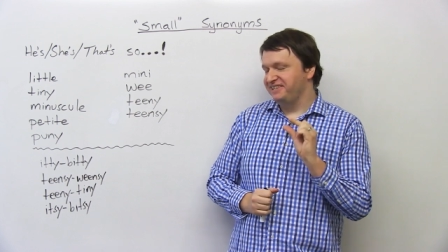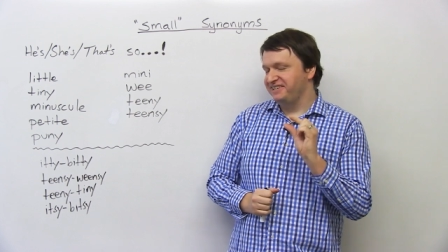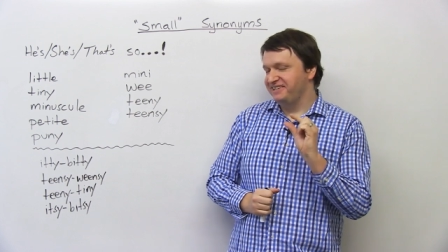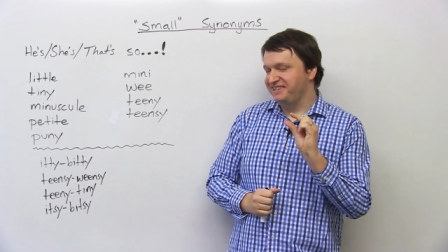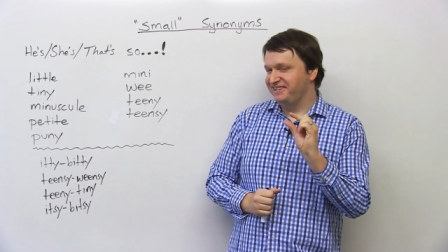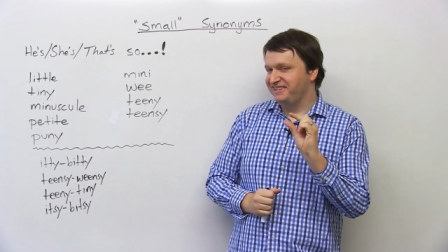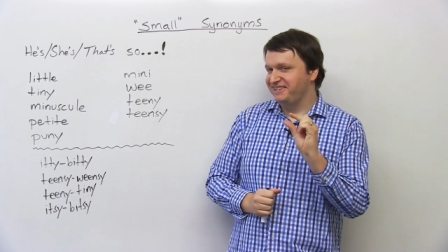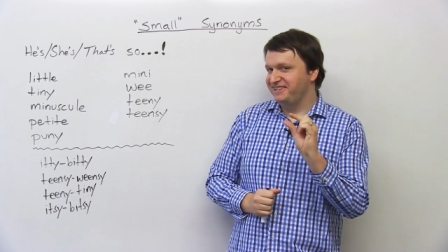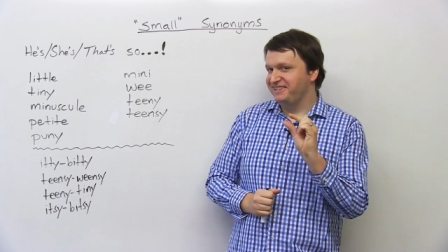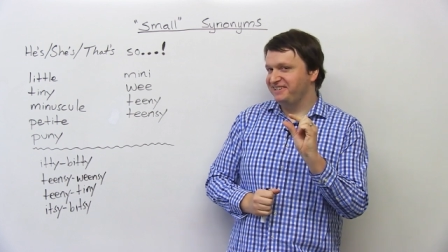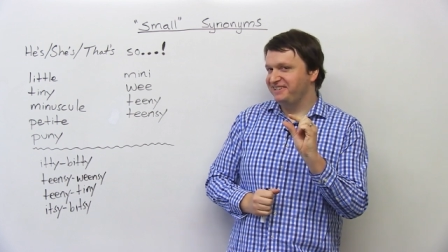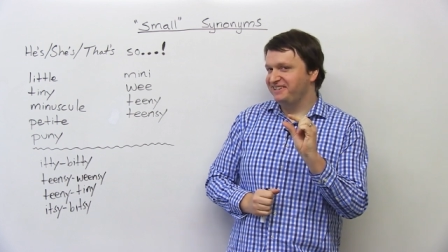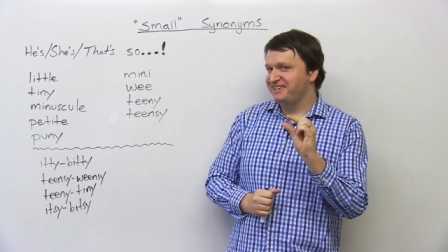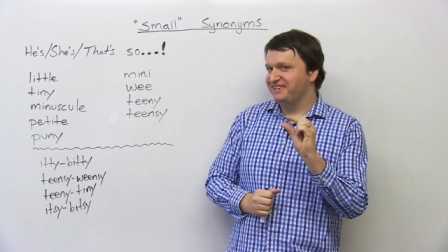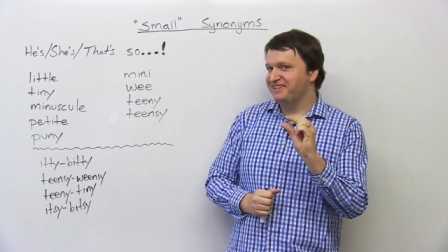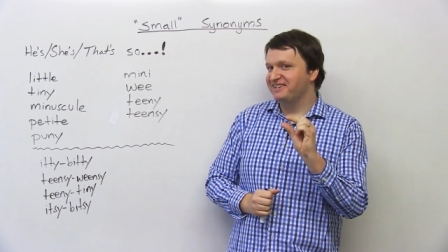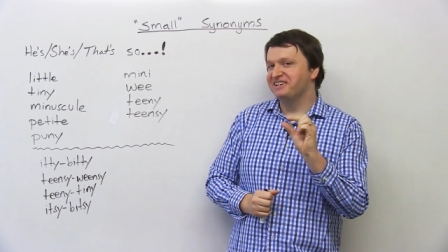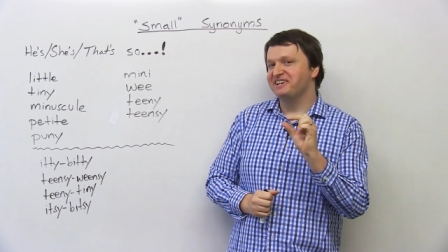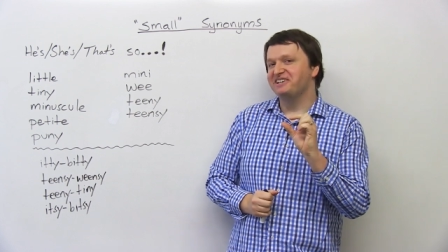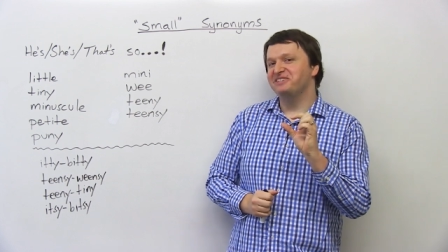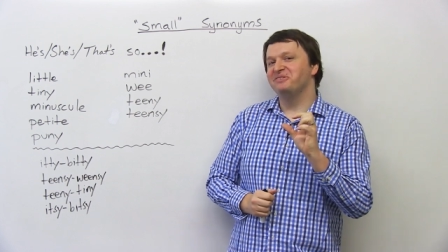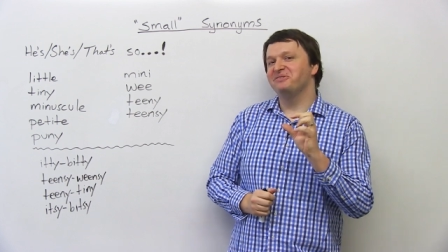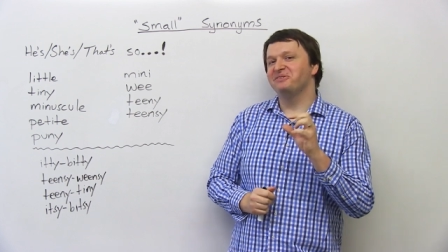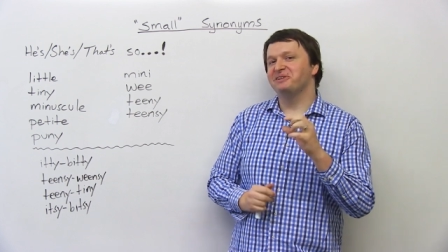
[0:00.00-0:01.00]
E,
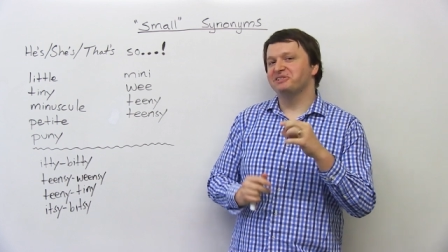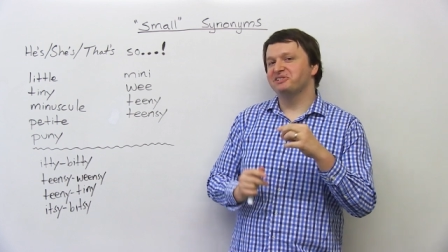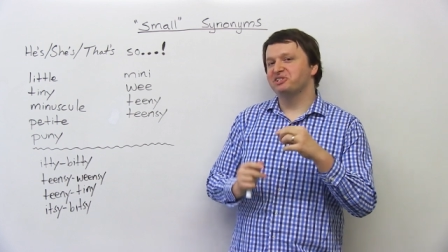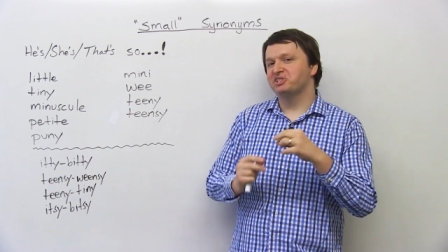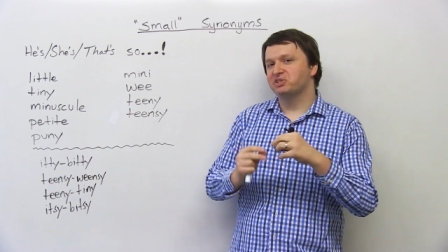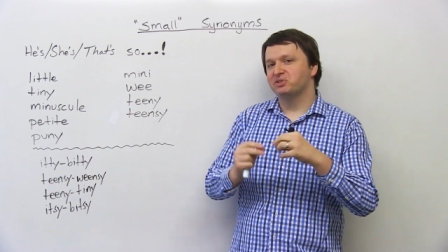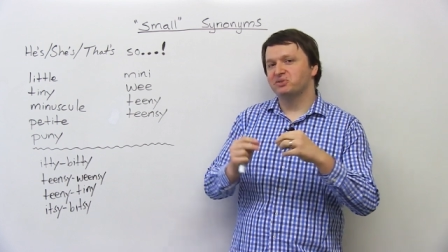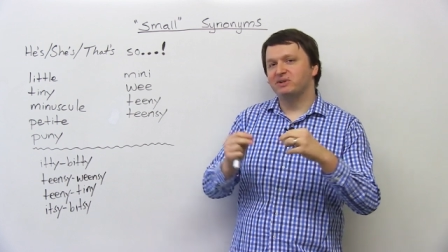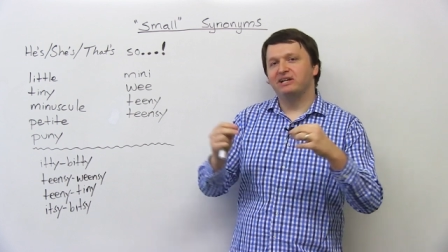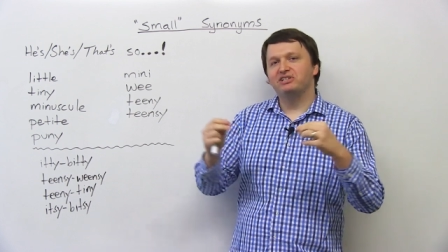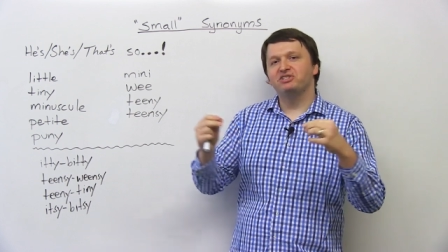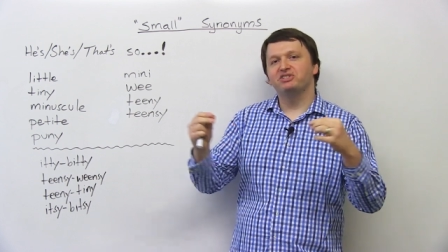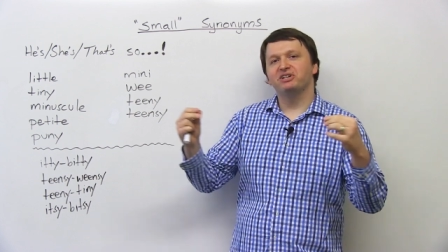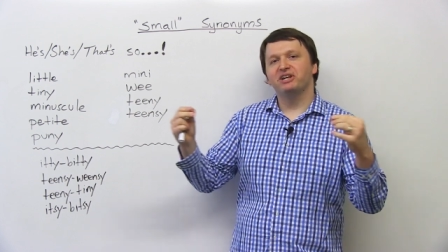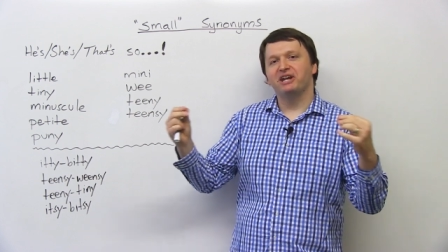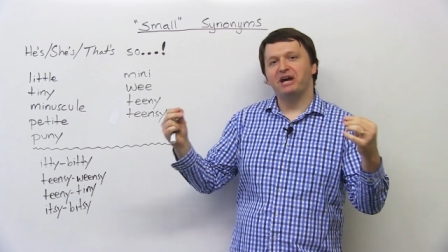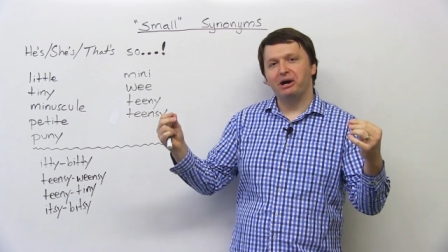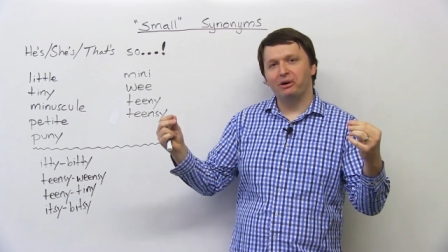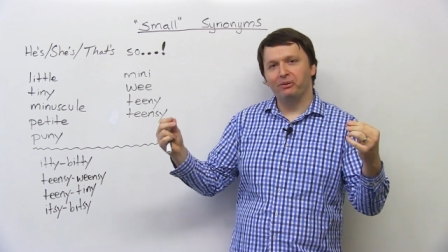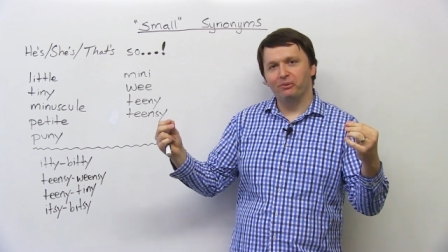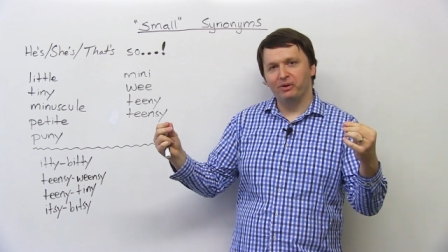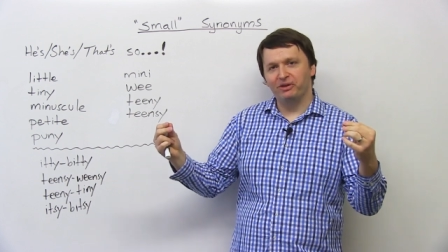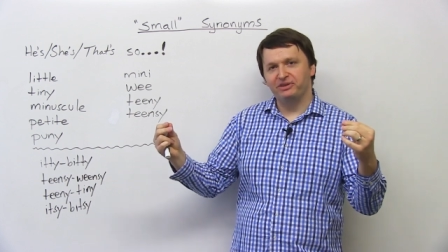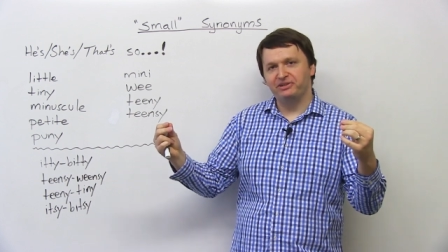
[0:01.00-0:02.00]
and you can stretch it
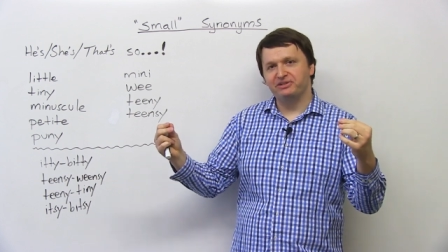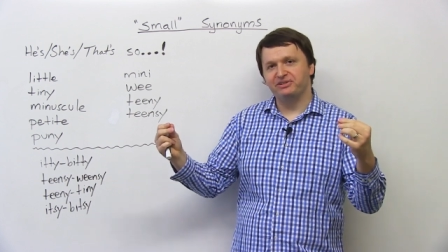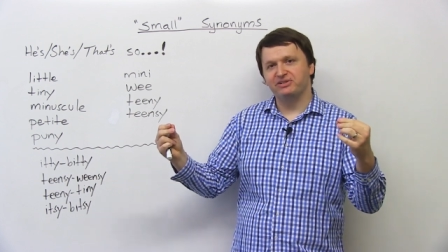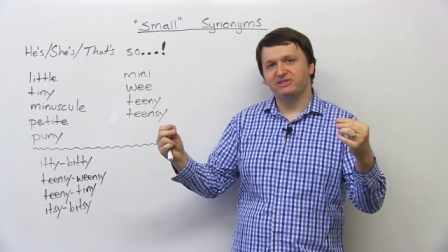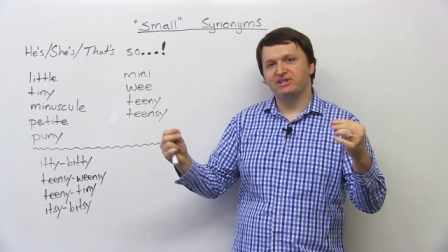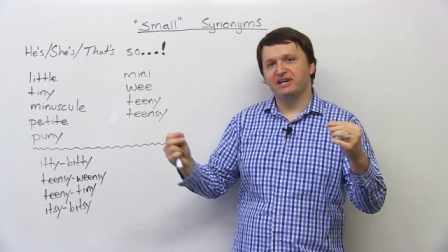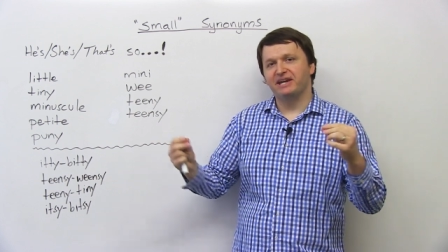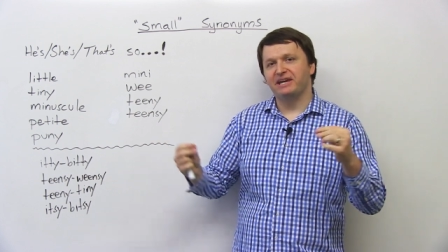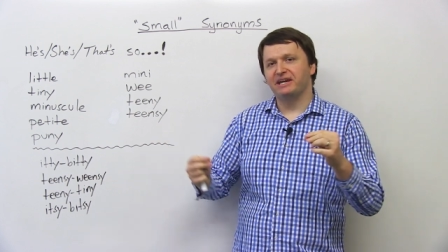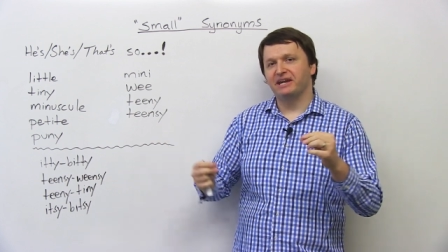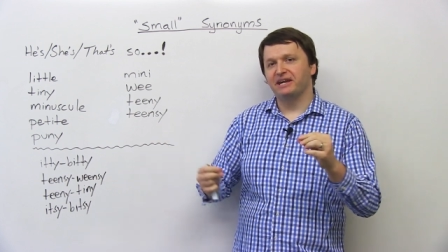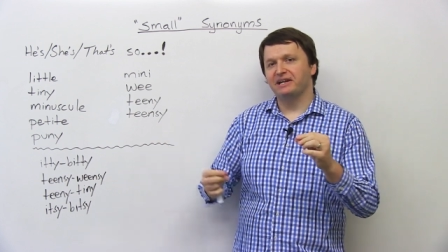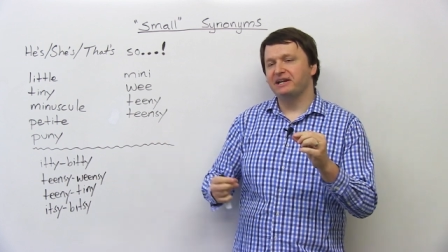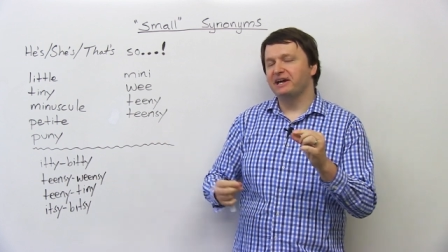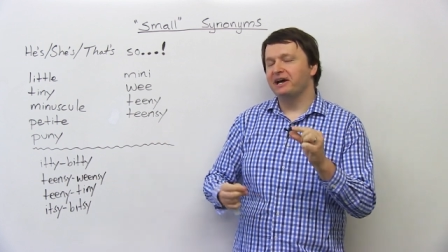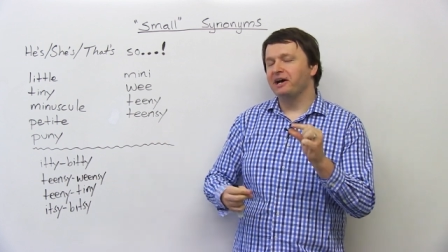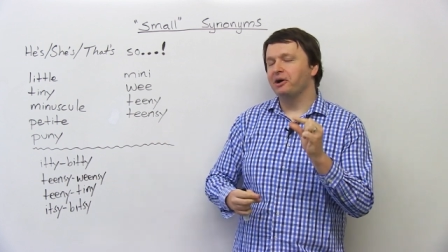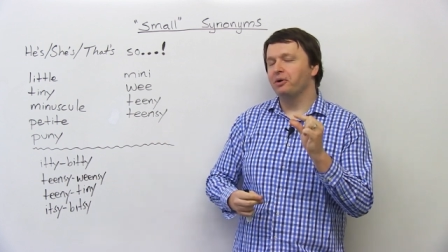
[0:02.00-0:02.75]
out when you're saying it.